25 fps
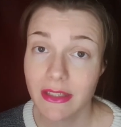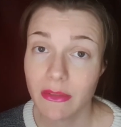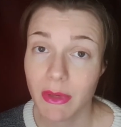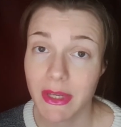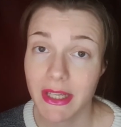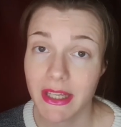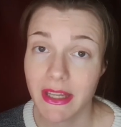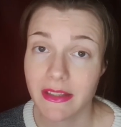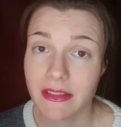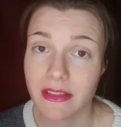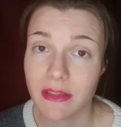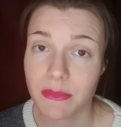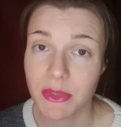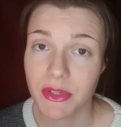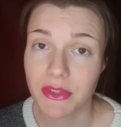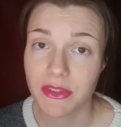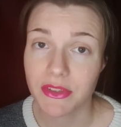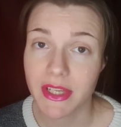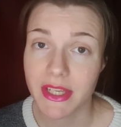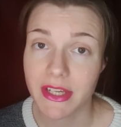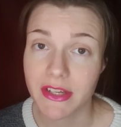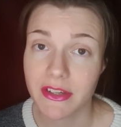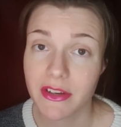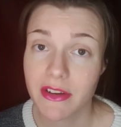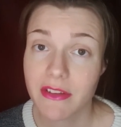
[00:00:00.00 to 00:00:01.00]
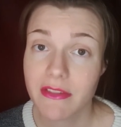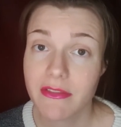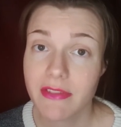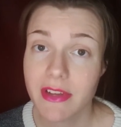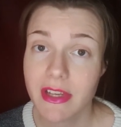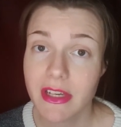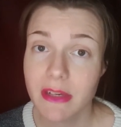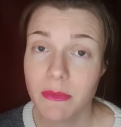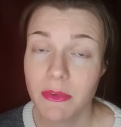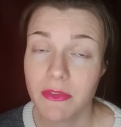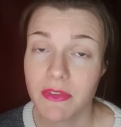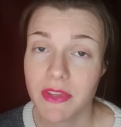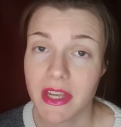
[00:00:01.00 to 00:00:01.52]
Twilight some years later,
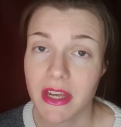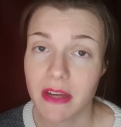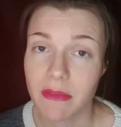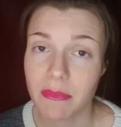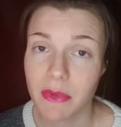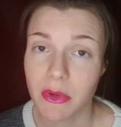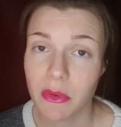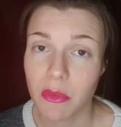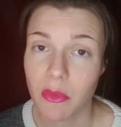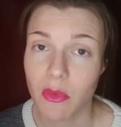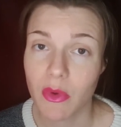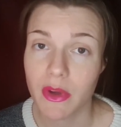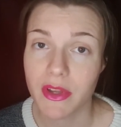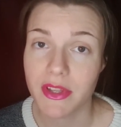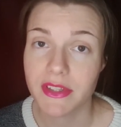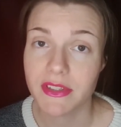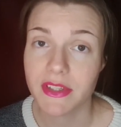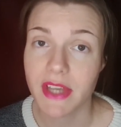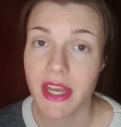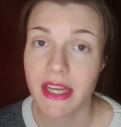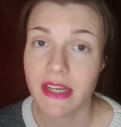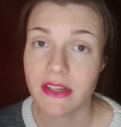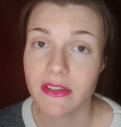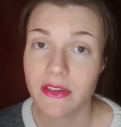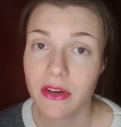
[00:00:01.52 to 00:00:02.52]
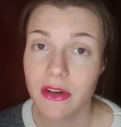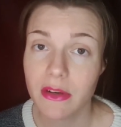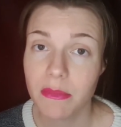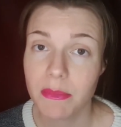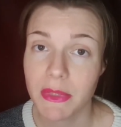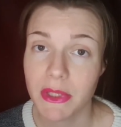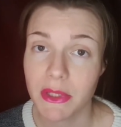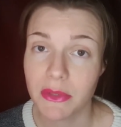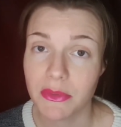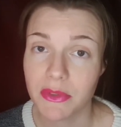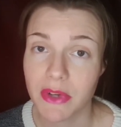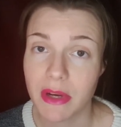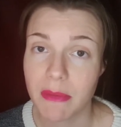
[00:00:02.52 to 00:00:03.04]
Phantom of the Opera was a dark
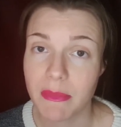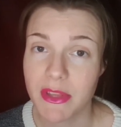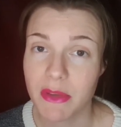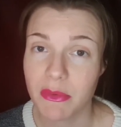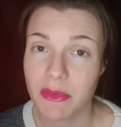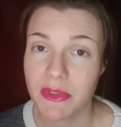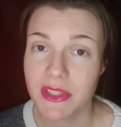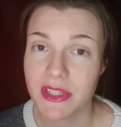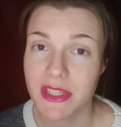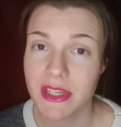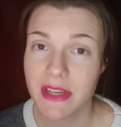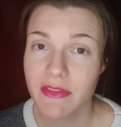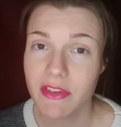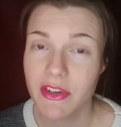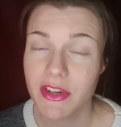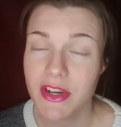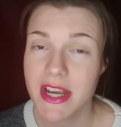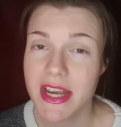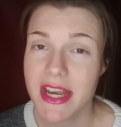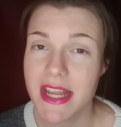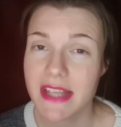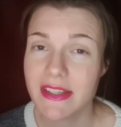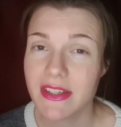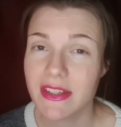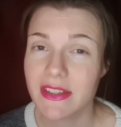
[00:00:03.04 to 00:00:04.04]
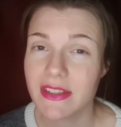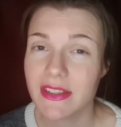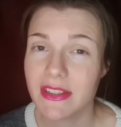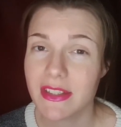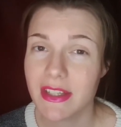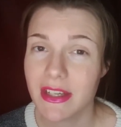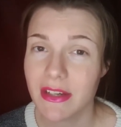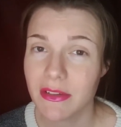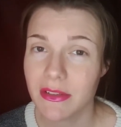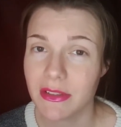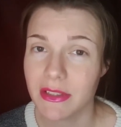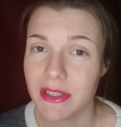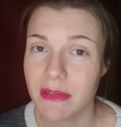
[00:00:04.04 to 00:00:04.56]
melodrama that was never
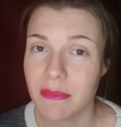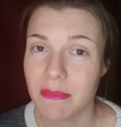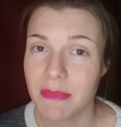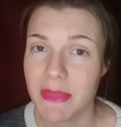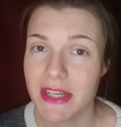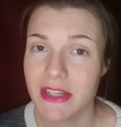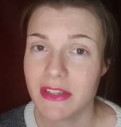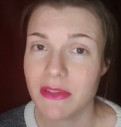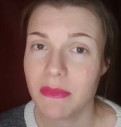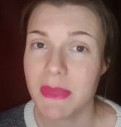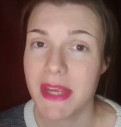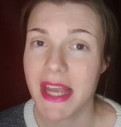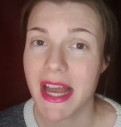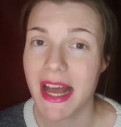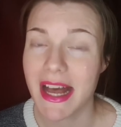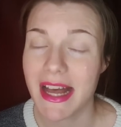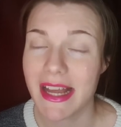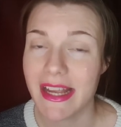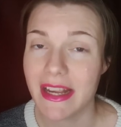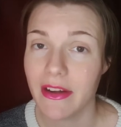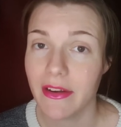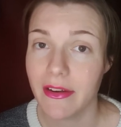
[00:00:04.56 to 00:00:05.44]
necessarily meant to be high